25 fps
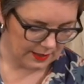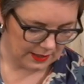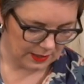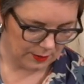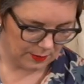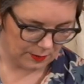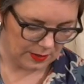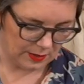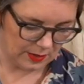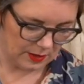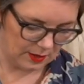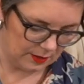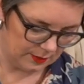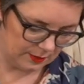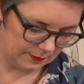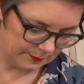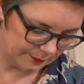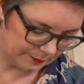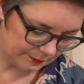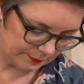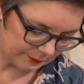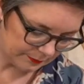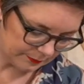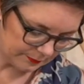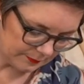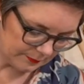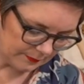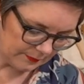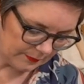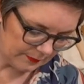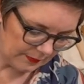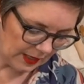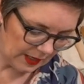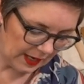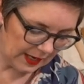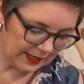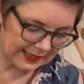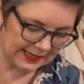There we are.
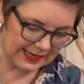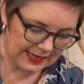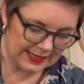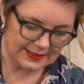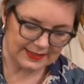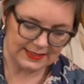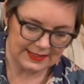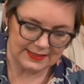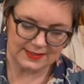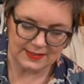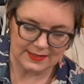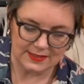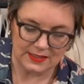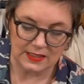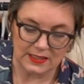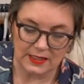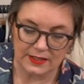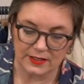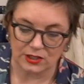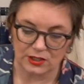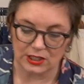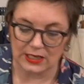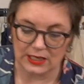And again, this is another